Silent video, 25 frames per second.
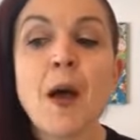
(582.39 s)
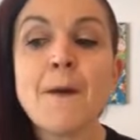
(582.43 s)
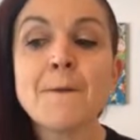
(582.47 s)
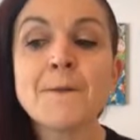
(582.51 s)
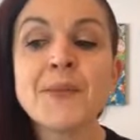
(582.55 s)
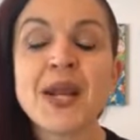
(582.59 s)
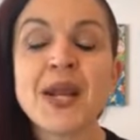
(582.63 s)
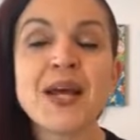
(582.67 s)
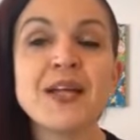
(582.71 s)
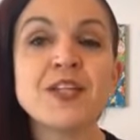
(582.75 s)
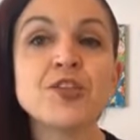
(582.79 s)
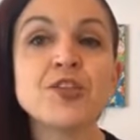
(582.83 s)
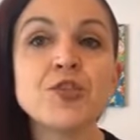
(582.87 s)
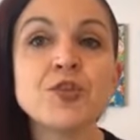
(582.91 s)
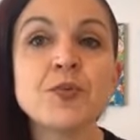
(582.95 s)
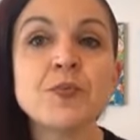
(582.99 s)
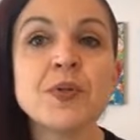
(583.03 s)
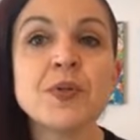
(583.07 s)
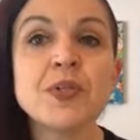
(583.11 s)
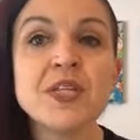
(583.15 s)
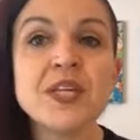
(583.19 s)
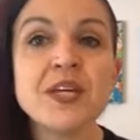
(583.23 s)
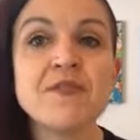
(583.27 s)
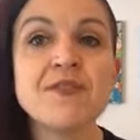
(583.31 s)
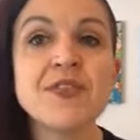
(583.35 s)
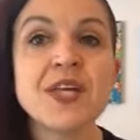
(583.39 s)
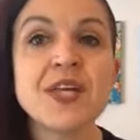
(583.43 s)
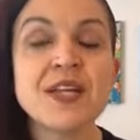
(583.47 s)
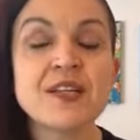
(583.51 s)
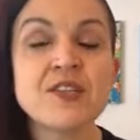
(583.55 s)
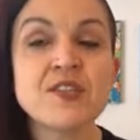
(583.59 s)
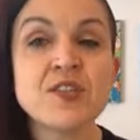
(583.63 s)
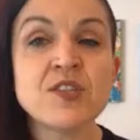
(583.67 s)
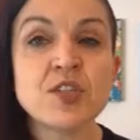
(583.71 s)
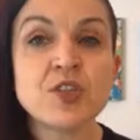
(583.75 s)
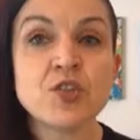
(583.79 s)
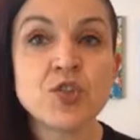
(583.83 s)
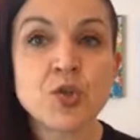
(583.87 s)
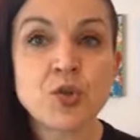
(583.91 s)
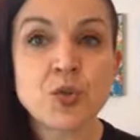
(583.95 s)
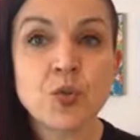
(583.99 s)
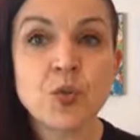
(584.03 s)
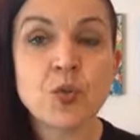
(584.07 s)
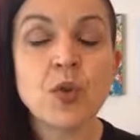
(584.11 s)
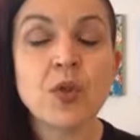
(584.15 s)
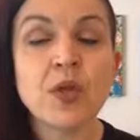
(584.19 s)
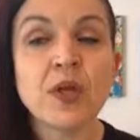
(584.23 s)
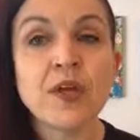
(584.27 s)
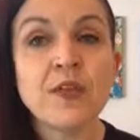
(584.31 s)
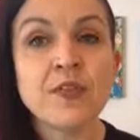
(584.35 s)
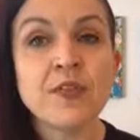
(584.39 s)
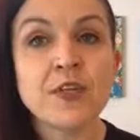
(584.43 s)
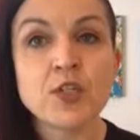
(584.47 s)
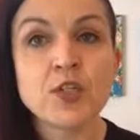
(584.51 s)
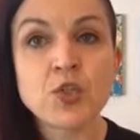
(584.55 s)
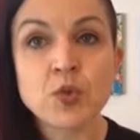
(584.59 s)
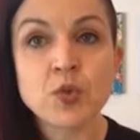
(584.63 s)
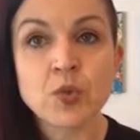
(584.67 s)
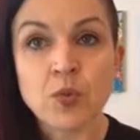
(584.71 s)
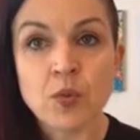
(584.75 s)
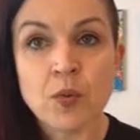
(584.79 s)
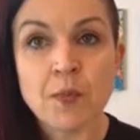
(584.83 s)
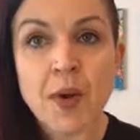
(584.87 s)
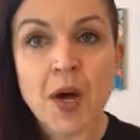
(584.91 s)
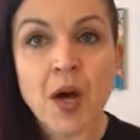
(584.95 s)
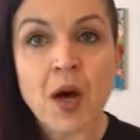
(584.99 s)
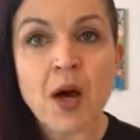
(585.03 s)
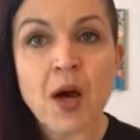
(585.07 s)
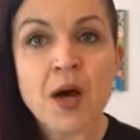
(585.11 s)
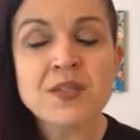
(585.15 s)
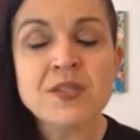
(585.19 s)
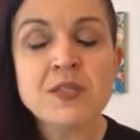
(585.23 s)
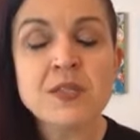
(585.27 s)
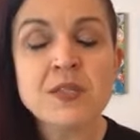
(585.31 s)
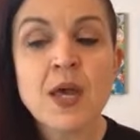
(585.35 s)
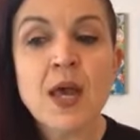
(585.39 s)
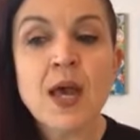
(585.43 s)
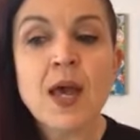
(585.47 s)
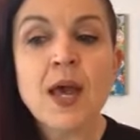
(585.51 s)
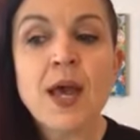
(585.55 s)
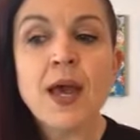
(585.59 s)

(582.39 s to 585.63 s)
but I do believe that it's a tool in the toolbox.